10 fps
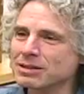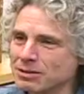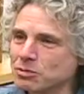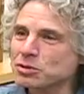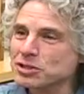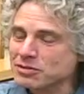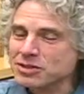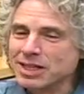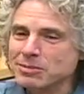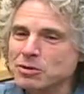In the words of
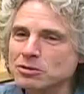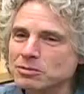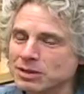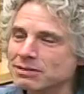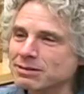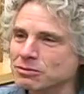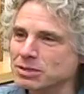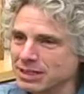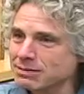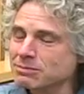Sam Goldwyn, who
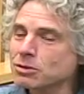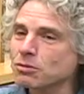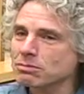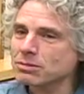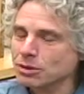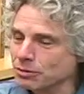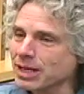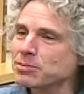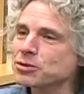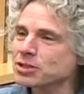said, don't
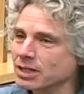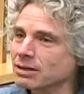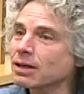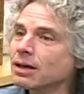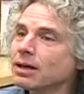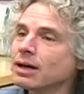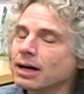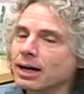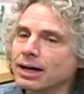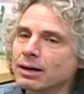name your son
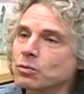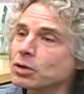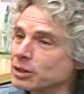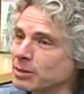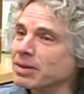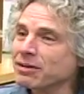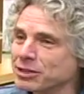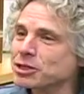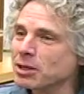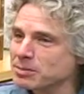William,
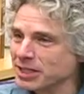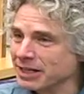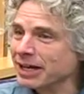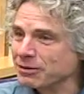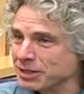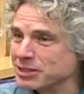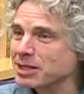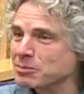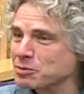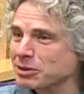every Tom, Dick, and Harry is
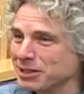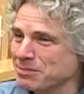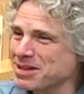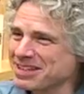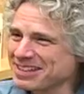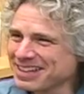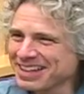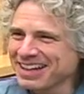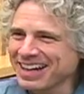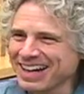named William.
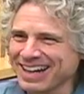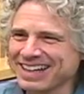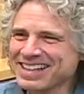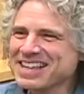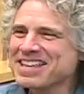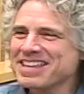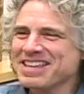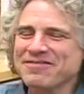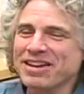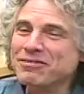
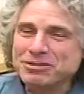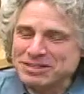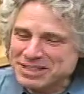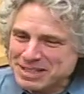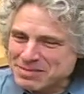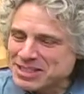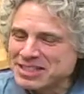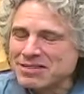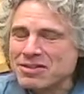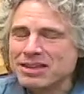If everyone is named
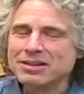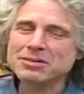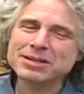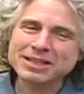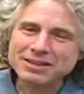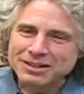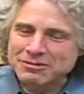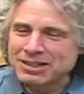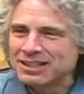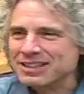Steve, you think, oh my God,
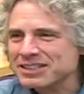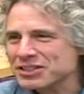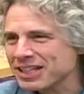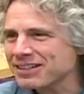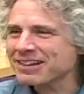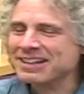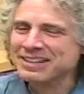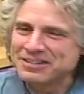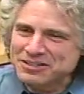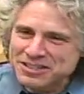what a cliche, not
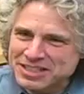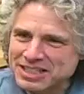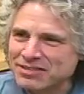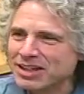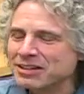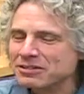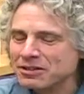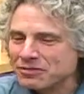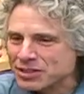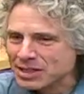another Steve, I'm going to
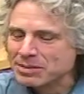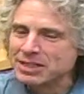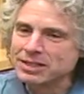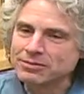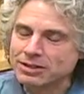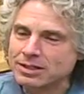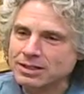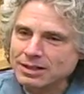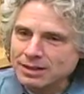look for something different.